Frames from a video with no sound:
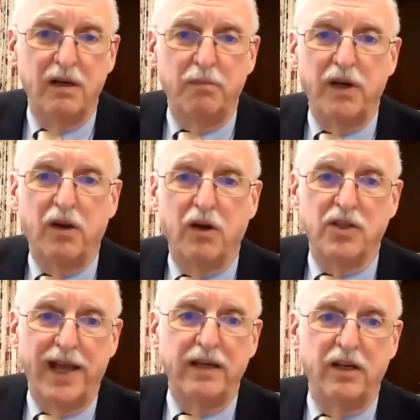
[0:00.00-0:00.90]
because
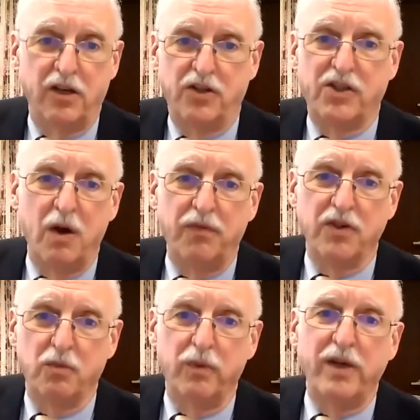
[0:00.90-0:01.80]
that in itself
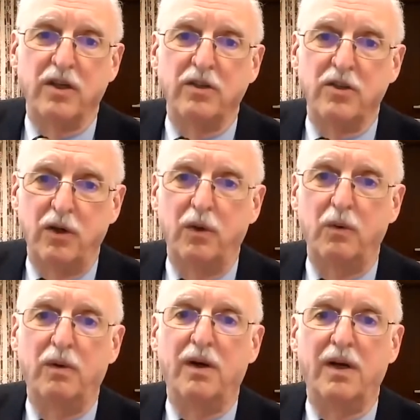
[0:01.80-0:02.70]
is a reason to